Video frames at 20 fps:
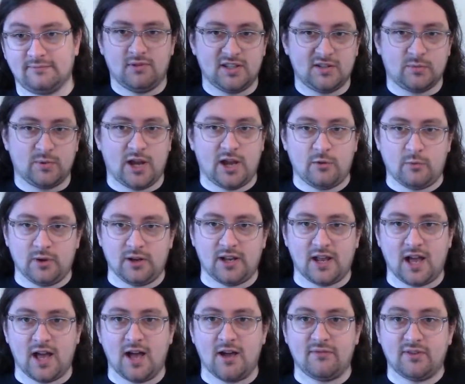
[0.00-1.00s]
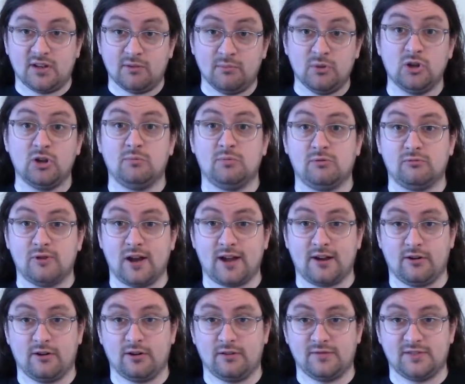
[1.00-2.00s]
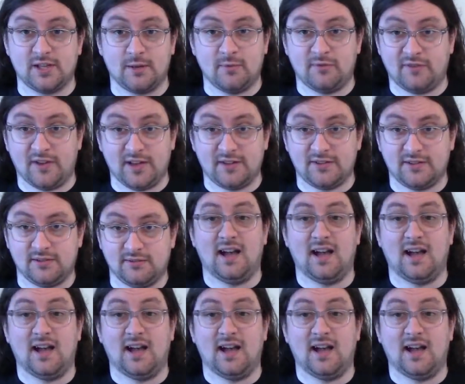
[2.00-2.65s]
This way we'd have an immutable record of some event.